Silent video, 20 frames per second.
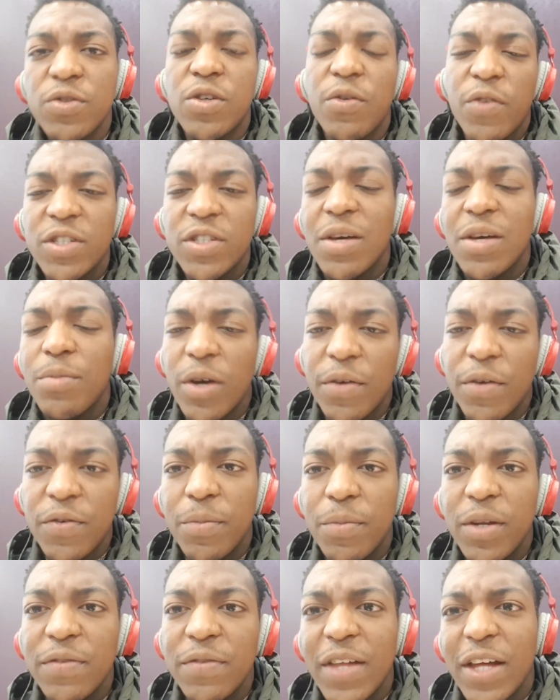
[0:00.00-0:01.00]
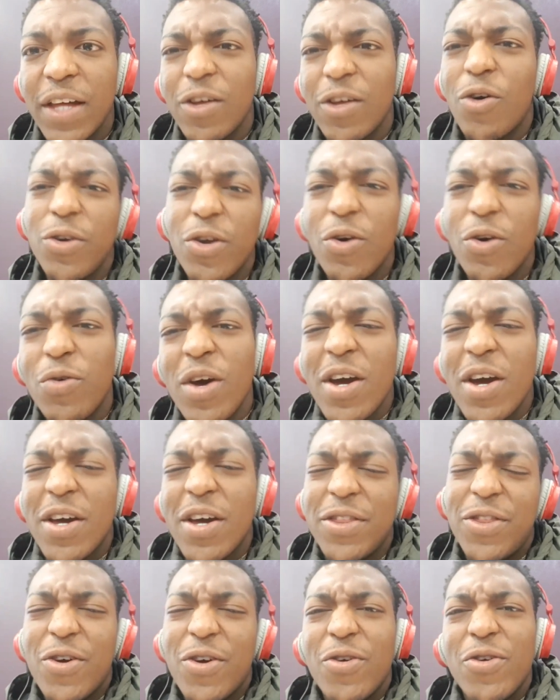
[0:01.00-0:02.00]
So for example, if you believe that,
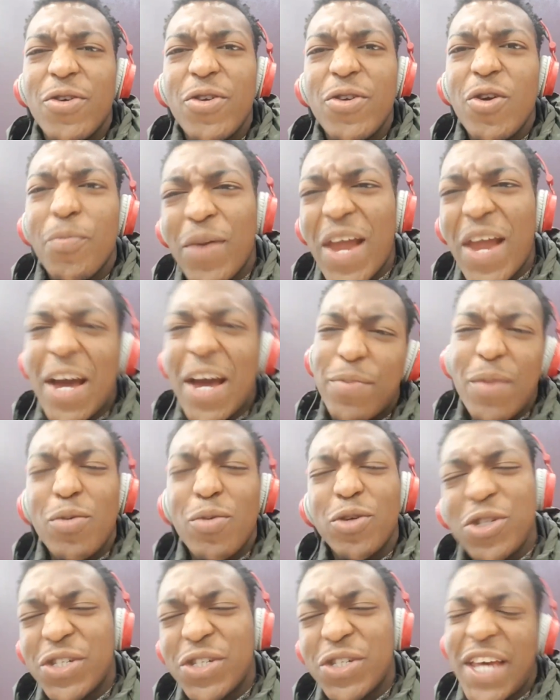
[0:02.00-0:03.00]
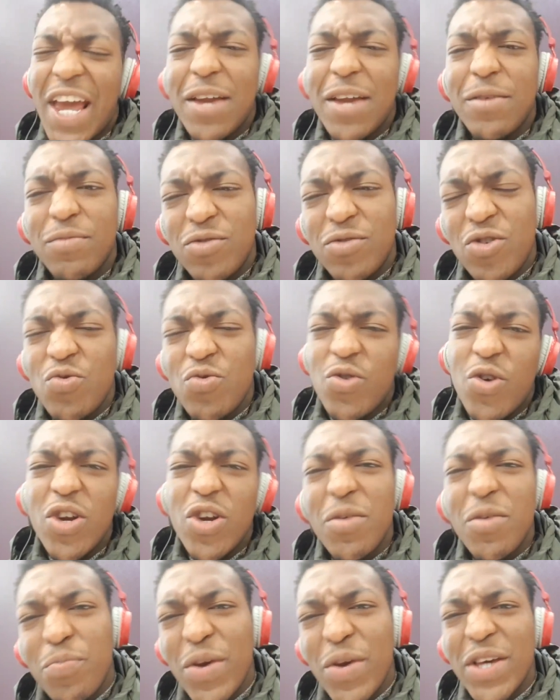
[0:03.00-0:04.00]
black people just can't do
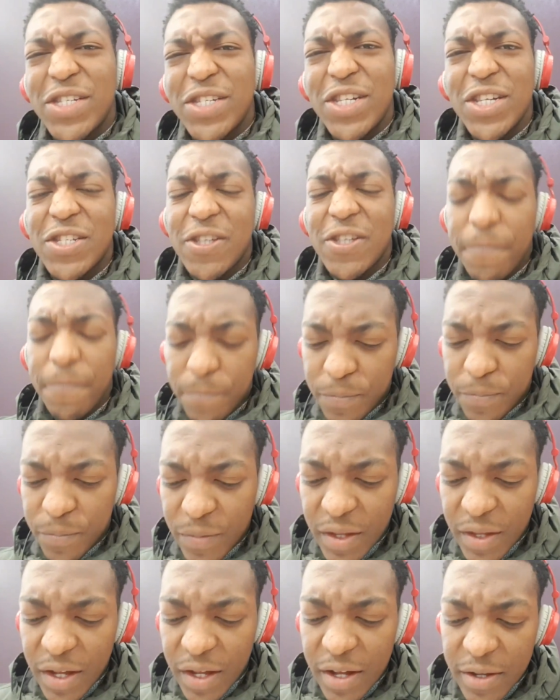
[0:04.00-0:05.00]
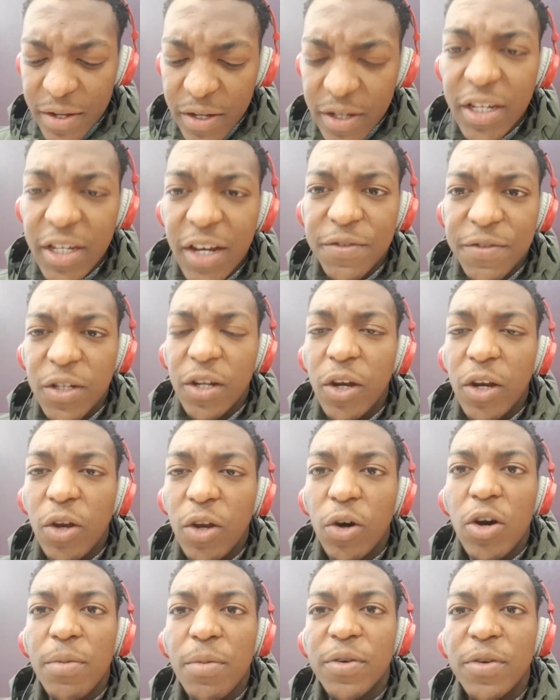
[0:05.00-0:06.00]
good in business, you have to
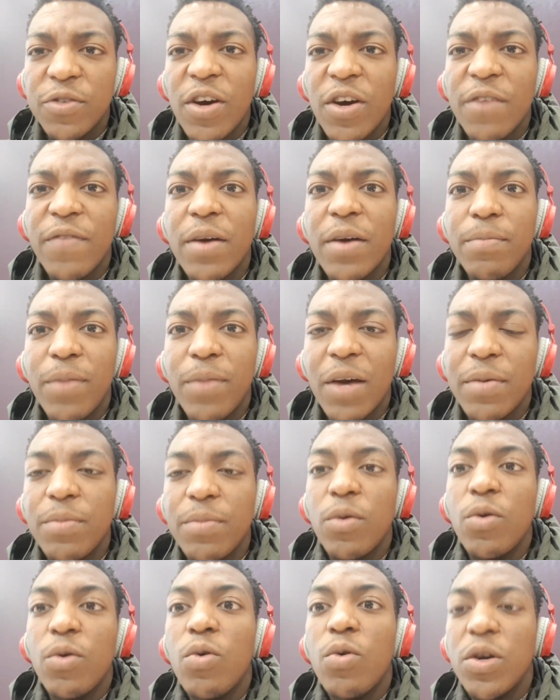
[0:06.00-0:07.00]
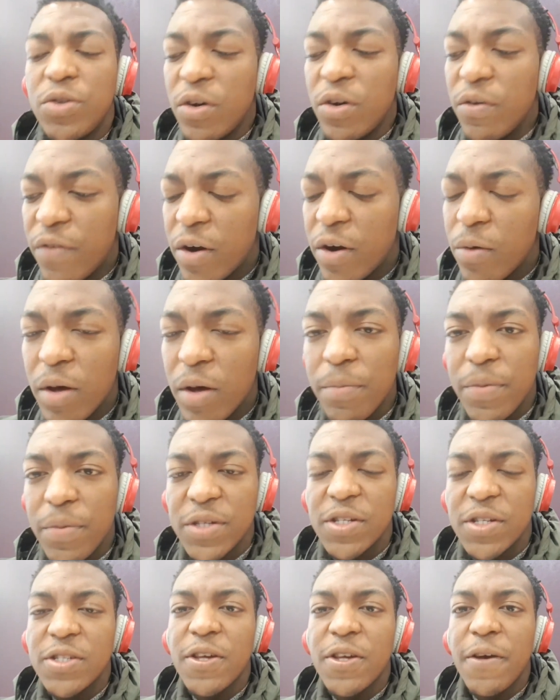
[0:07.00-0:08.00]
look up and try to find black people who are doing very well in
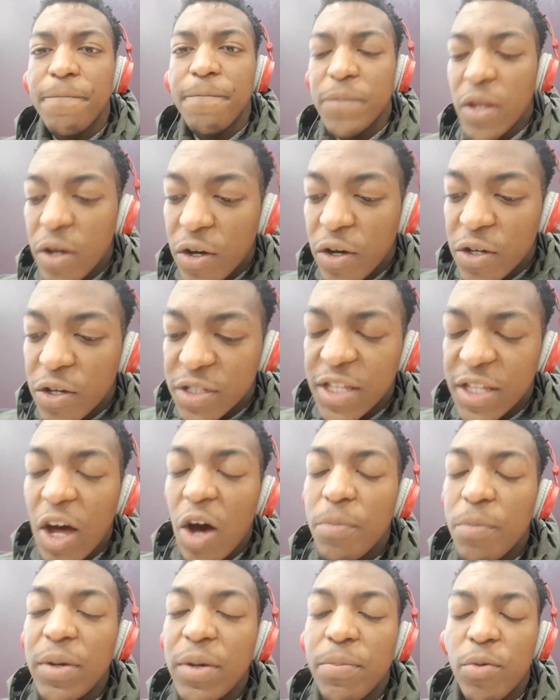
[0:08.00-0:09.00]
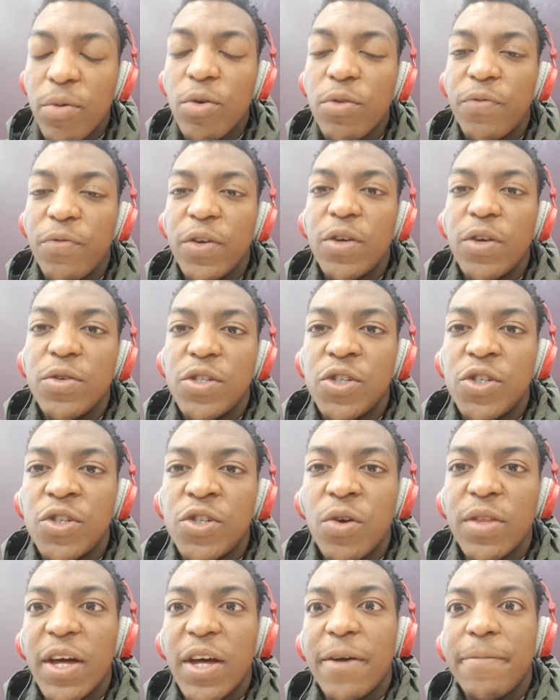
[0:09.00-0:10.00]
business, because that will be proof for you to
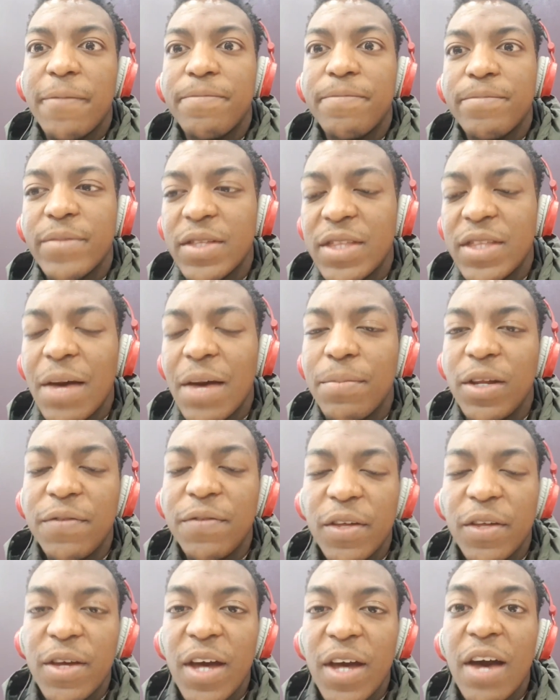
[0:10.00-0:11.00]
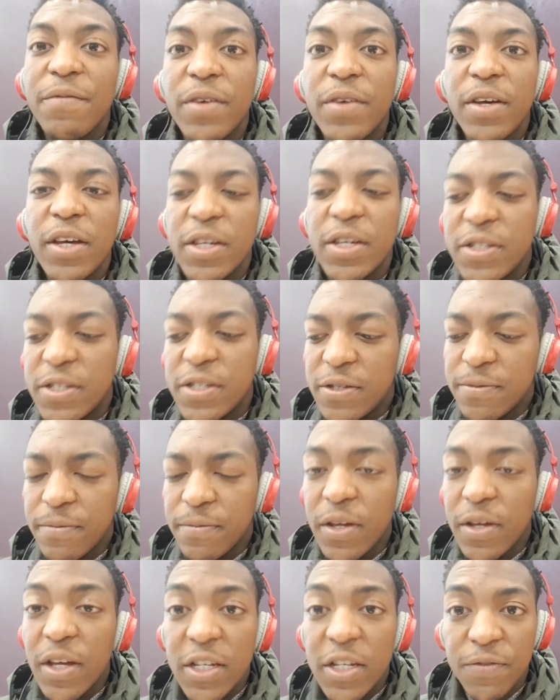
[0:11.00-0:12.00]
show that that belief that you have is
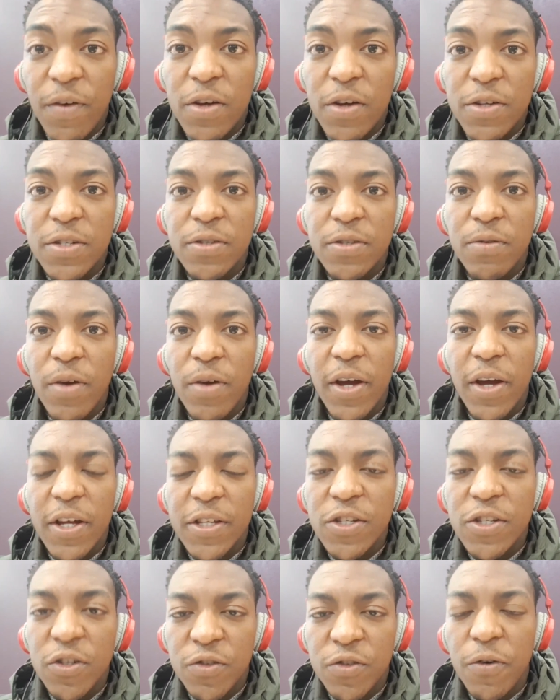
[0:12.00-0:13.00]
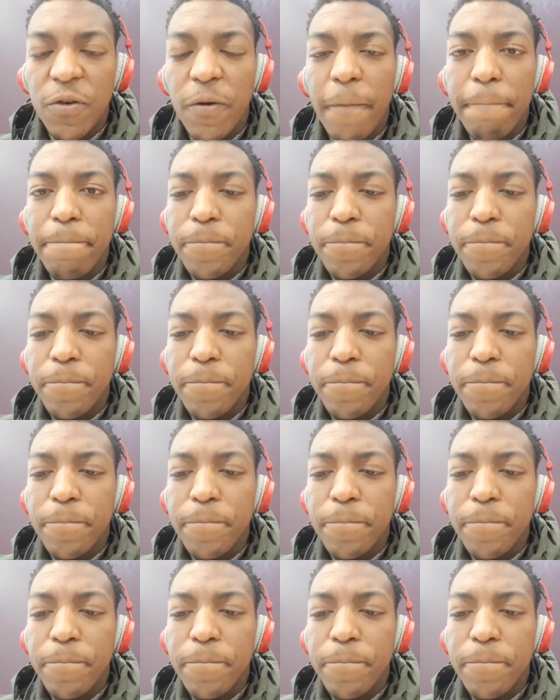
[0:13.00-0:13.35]
false, right? It's not true.